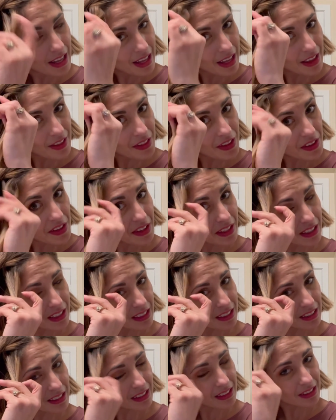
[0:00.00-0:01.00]
and
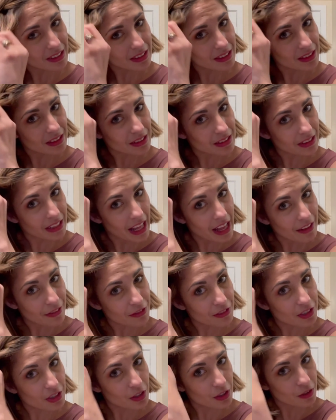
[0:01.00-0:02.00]
then
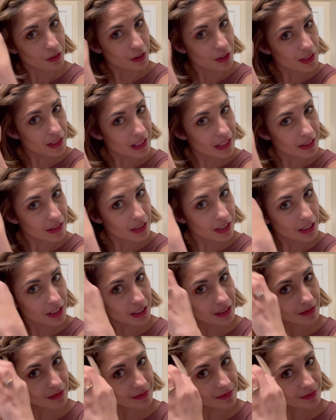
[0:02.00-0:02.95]
left over center.